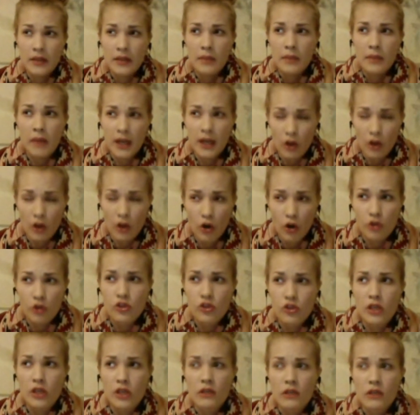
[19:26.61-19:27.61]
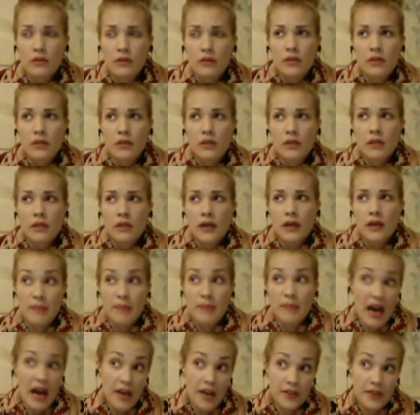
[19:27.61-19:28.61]
biology and
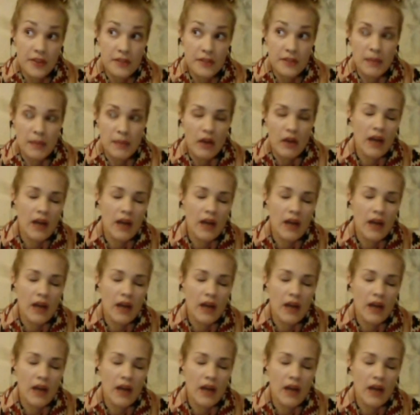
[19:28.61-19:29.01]
maths.